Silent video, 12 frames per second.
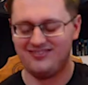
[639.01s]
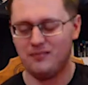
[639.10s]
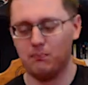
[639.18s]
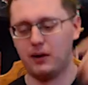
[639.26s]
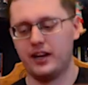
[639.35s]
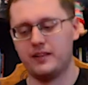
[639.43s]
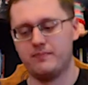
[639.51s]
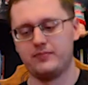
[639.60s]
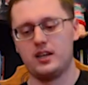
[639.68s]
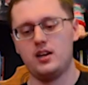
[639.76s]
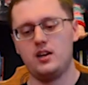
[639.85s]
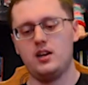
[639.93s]

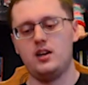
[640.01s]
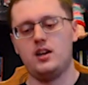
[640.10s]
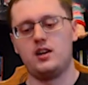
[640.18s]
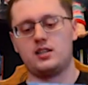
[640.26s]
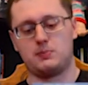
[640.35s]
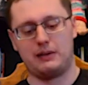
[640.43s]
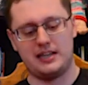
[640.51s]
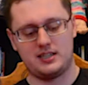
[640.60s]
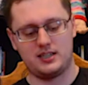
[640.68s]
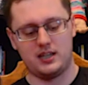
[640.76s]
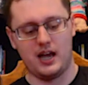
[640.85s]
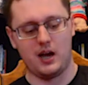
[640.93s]
But
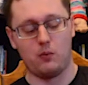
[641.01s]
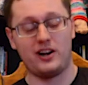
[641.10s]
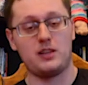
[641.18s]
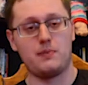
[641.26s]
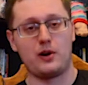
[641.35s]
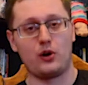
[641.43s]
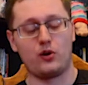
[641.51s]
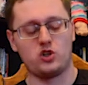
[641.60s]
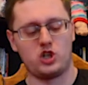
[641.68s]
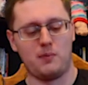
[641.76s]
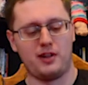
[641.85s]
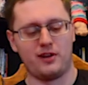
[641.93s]
Split, one of the better
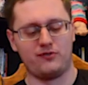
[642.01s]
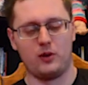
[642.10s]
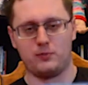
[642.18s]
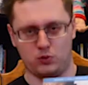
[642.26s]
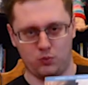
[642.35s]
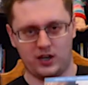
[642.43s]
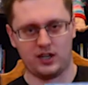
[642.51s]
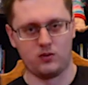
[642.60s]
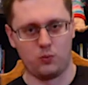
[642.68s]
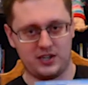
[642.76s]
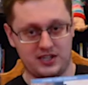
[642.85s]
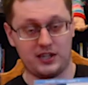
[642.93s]
Shyamalan films in
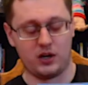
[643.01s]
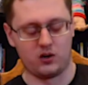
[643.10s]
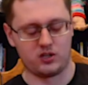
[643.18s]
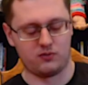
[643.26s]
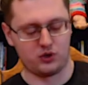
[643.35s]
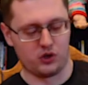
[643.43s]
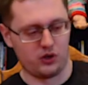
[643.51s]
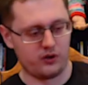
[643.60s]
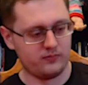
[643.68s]
recent years, for sure.